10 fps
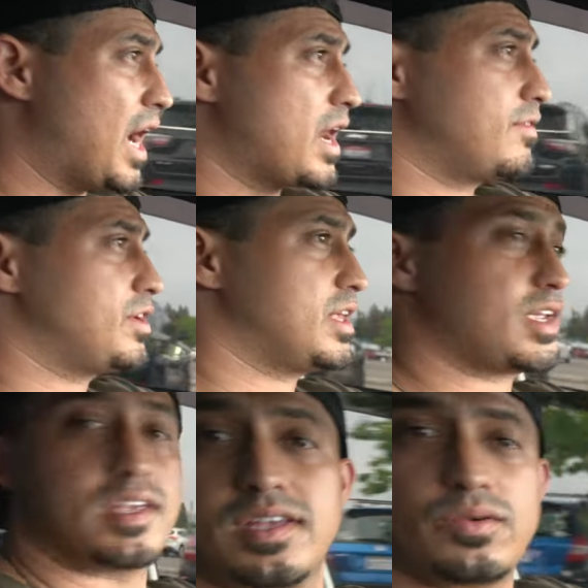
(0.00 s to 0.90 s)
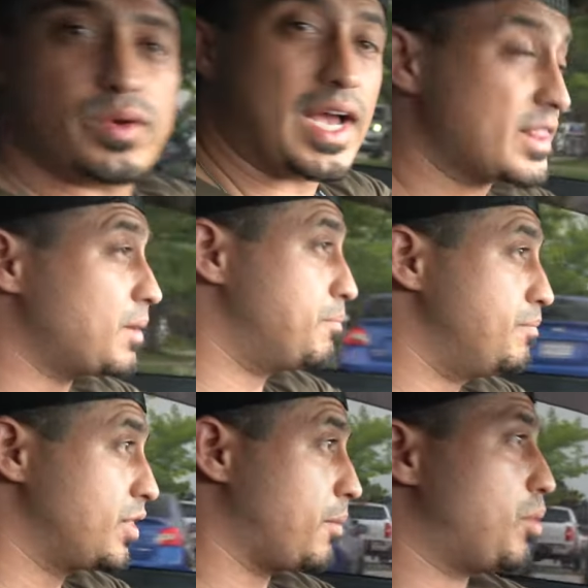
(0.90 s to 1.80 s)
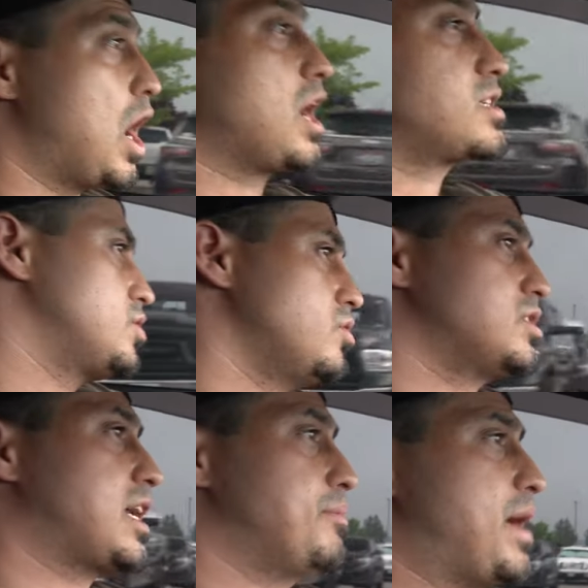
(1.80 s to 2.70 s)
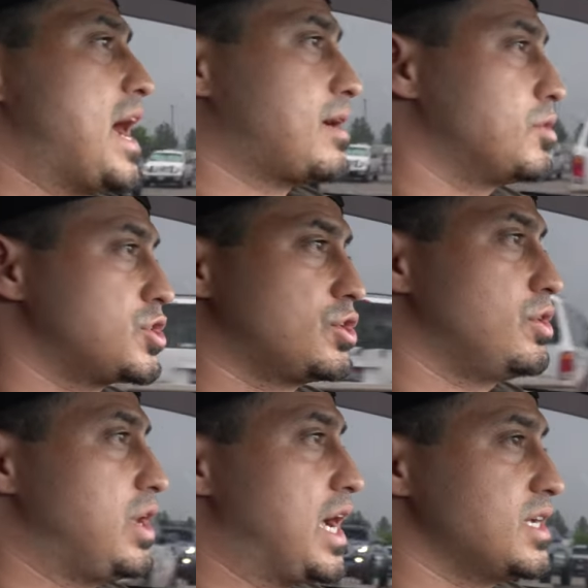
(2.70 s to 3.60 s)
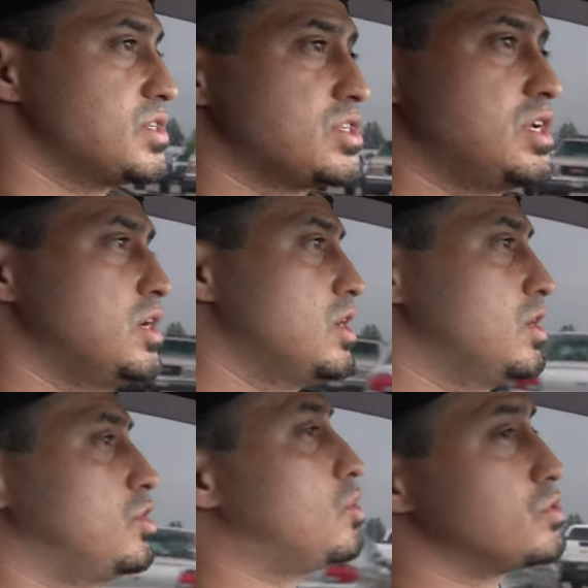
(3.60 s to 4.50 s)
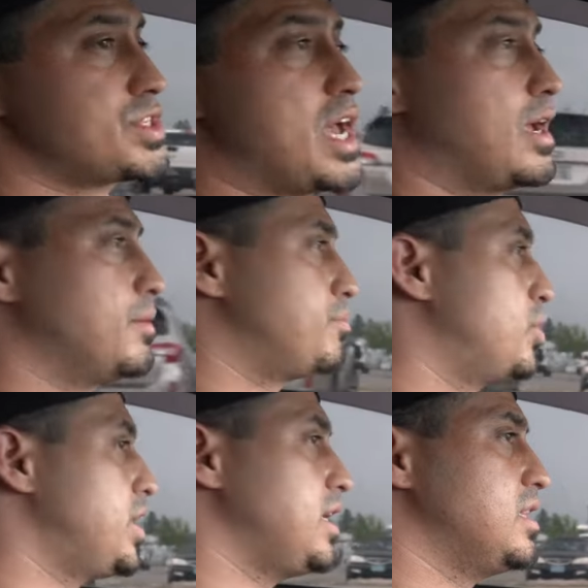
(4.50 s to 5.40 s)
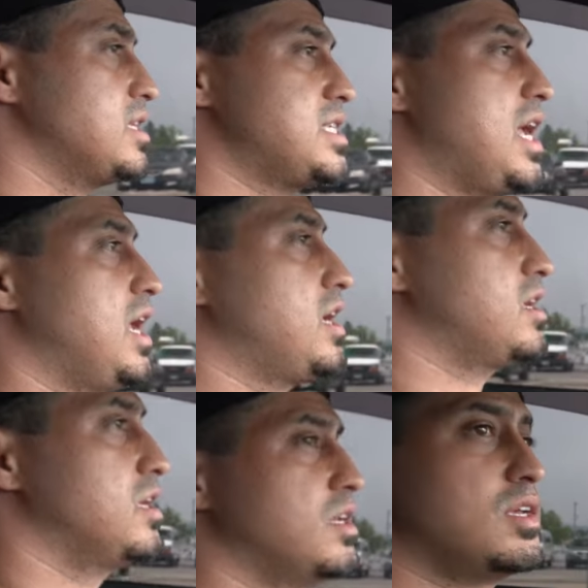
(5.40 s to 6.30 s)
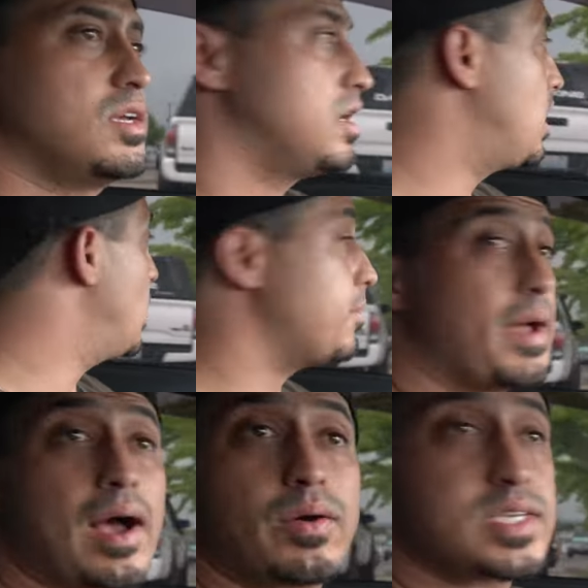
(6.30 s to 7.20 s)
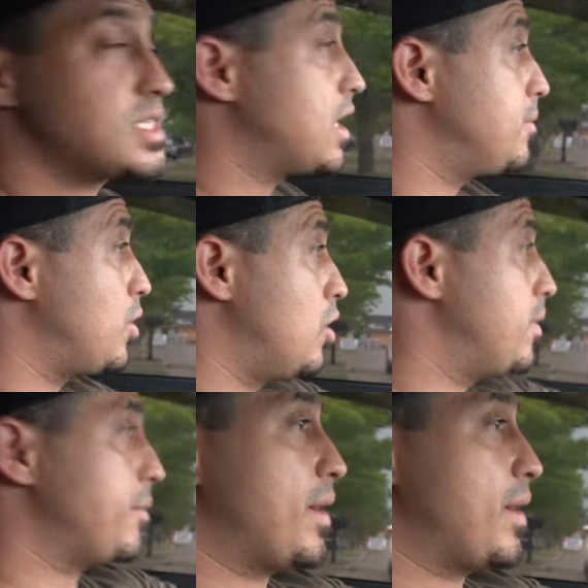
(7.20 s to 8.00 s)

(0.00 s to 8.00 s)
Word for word: got everything. We got the, the box. As soon as I get back, I'm gonna show you guys the whole setup, putting in the tank, um, how I set up all my